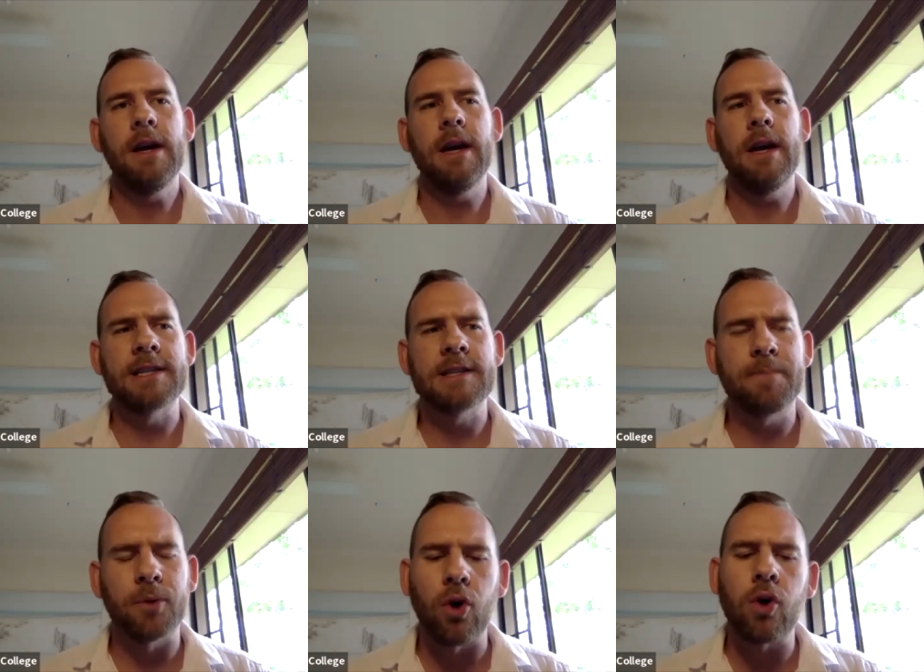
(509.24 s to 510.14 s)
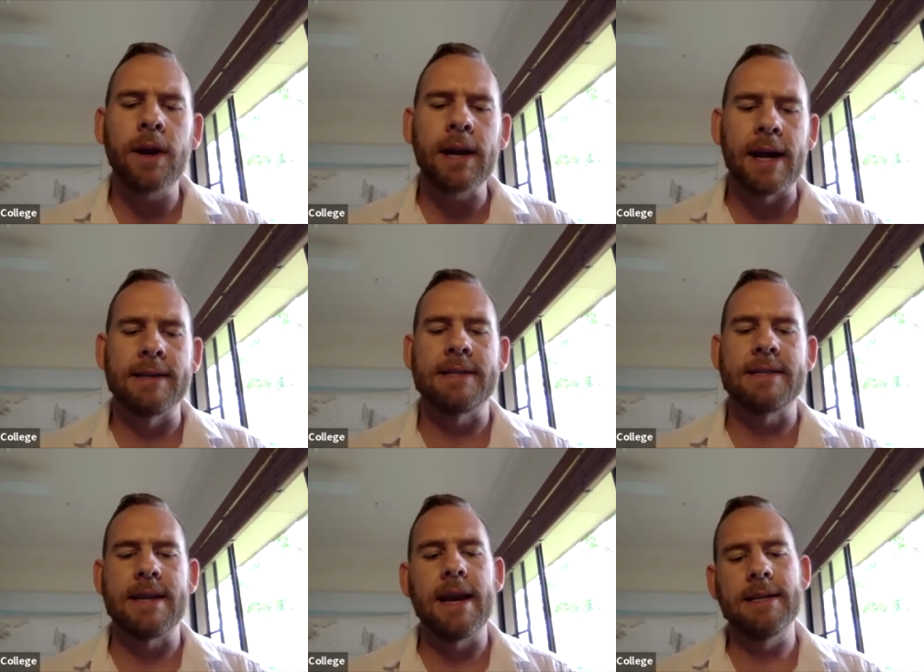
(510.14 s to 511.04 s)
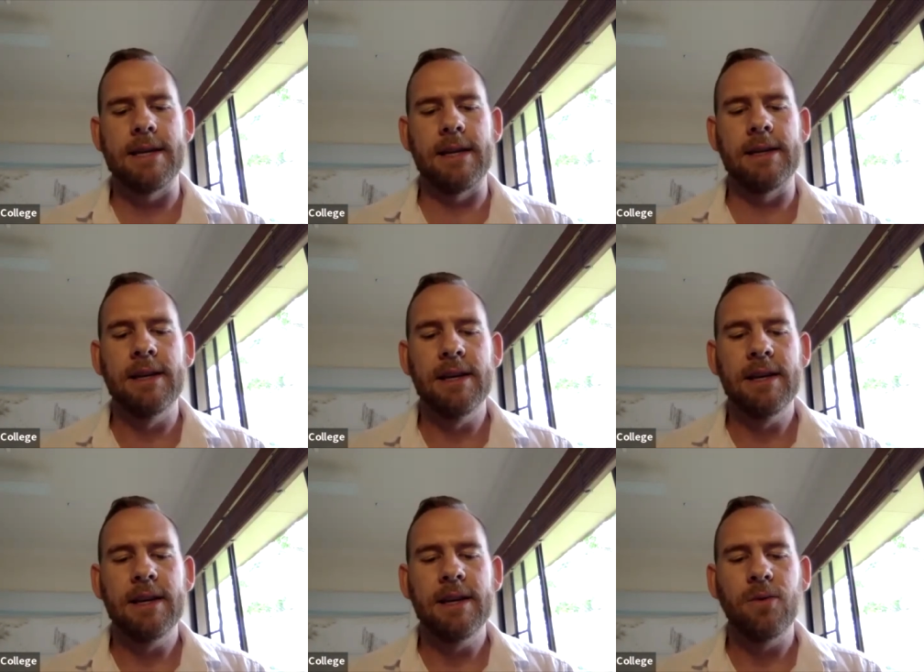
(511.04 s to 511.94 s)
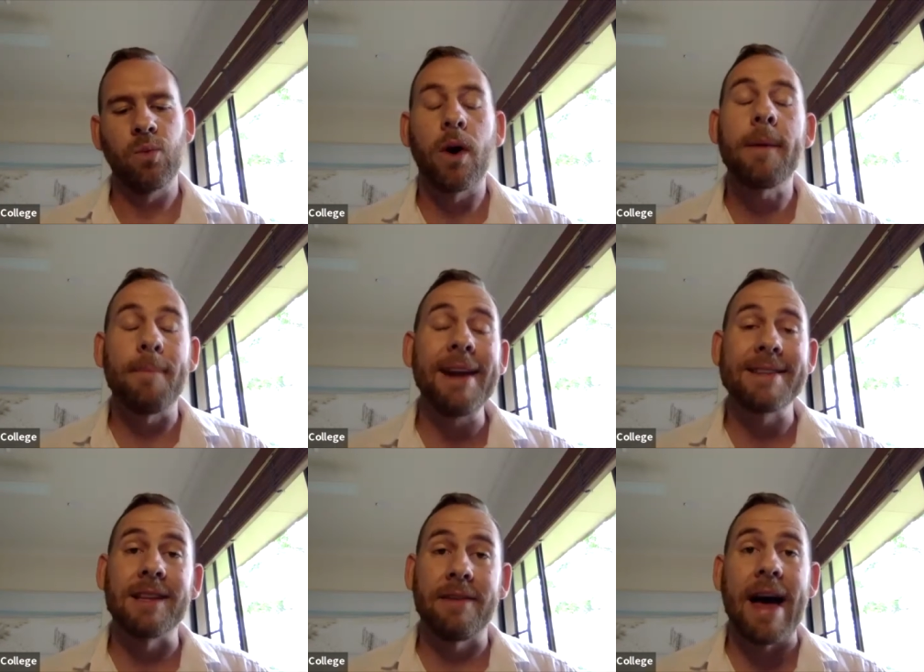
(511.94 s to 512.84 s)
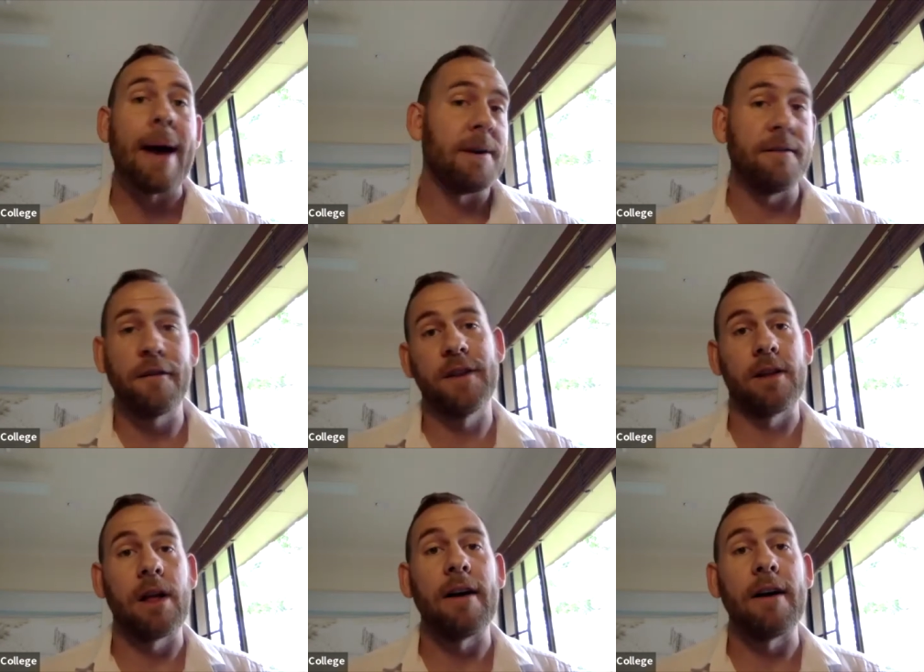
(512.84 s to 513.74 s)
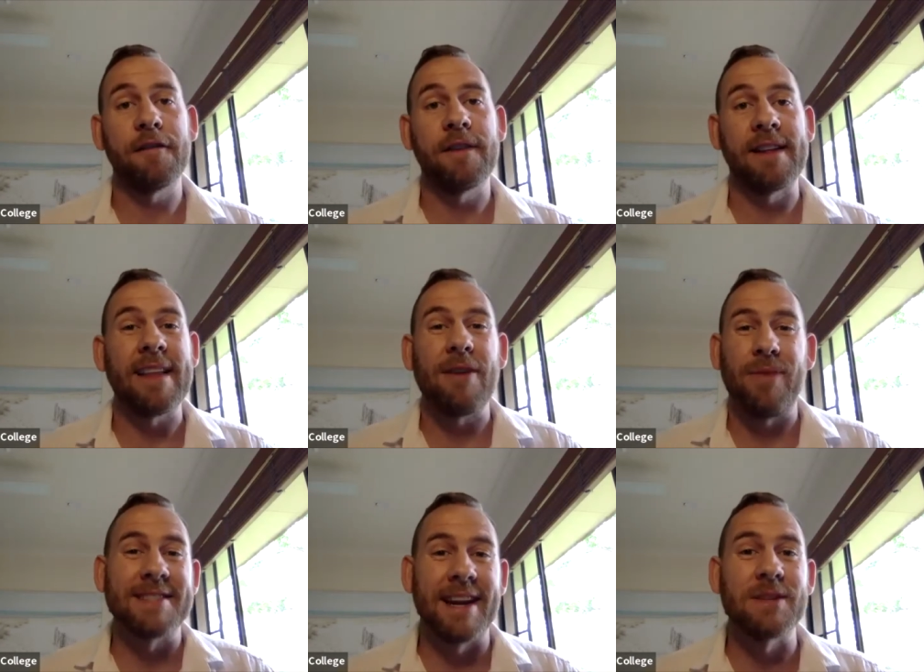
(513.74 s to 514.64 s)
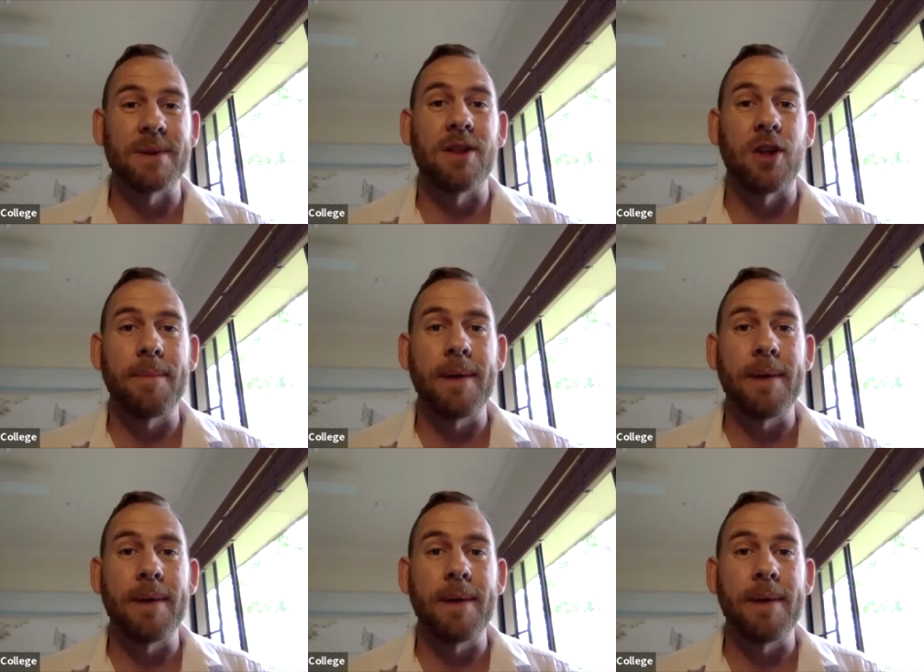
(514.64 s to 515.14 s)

exploring and understanding what it means to live a happy and fulfilling life. I think that resonates yeah. with a lot of